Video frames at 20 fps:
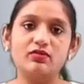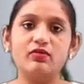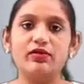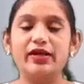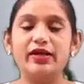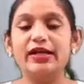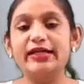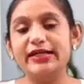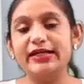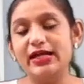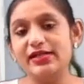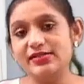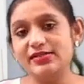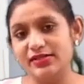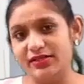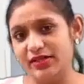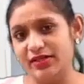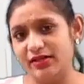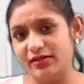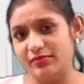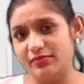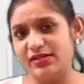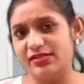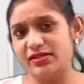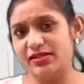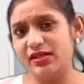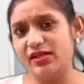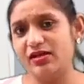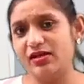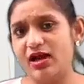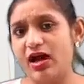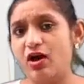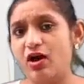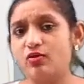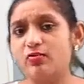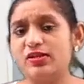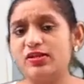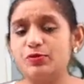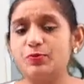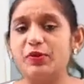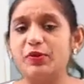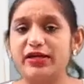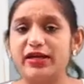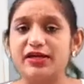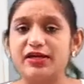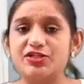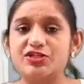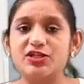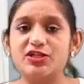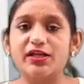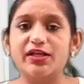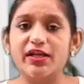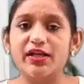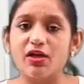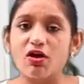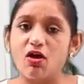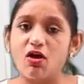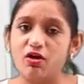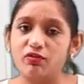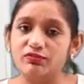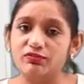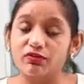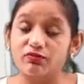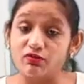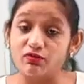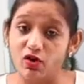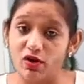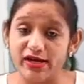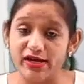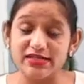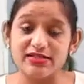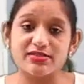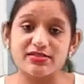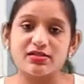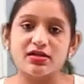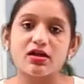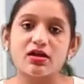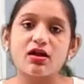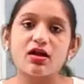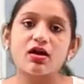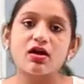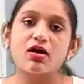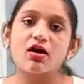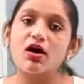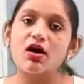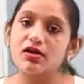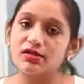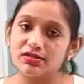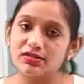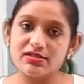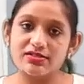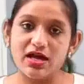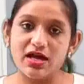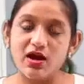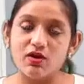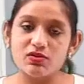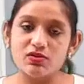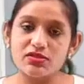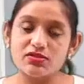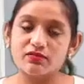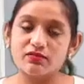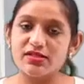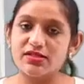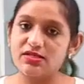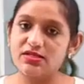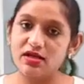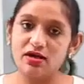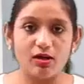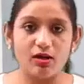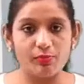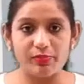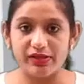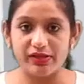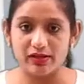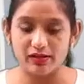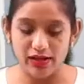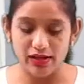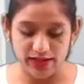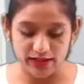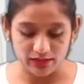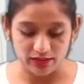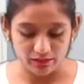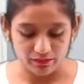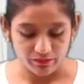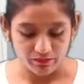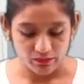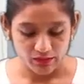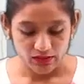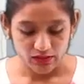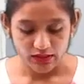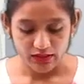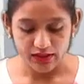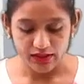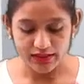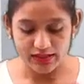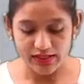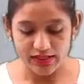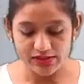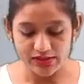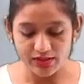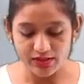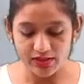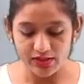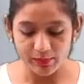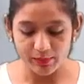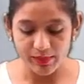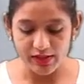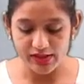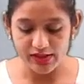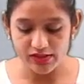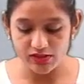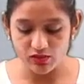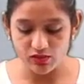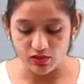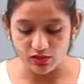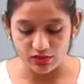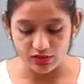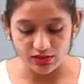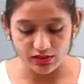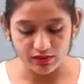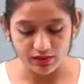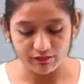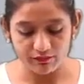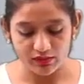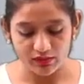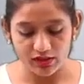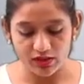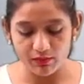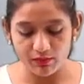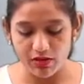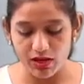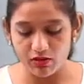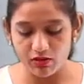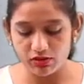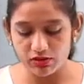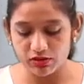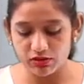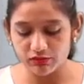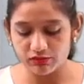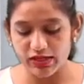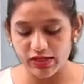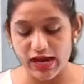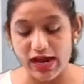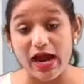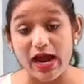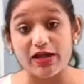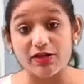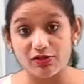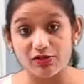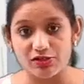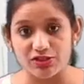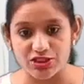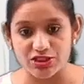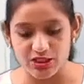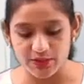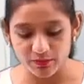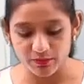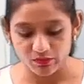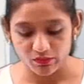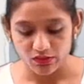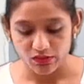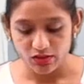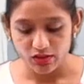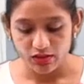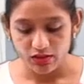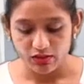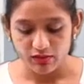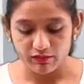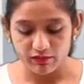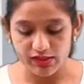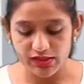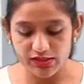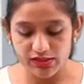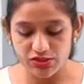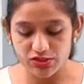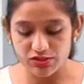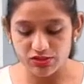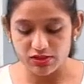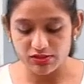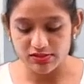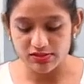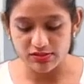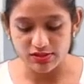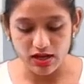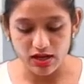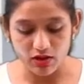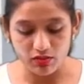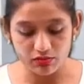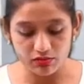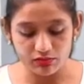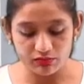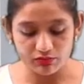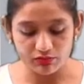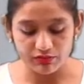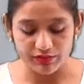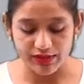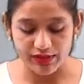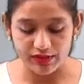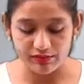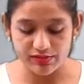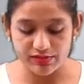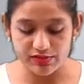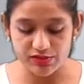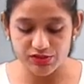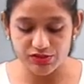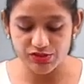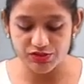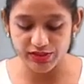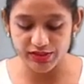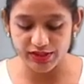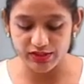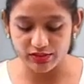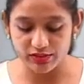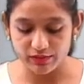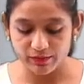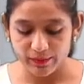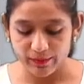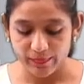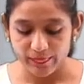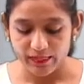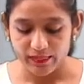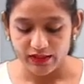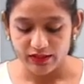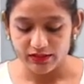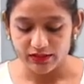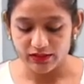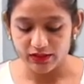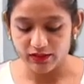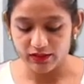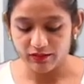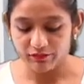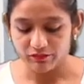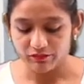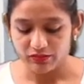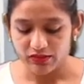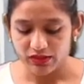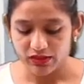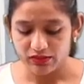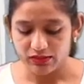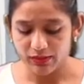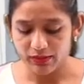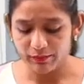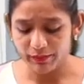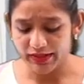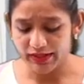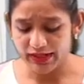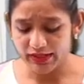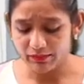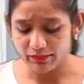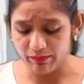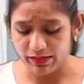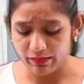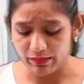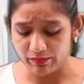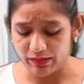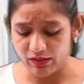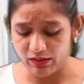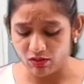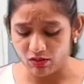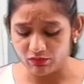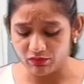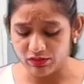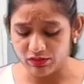intensity? Means ki how much potentiality of the voice or the sounds which are appear. Like intensity depends on the amount of the energy which the sound waves strike the tympanic membrane of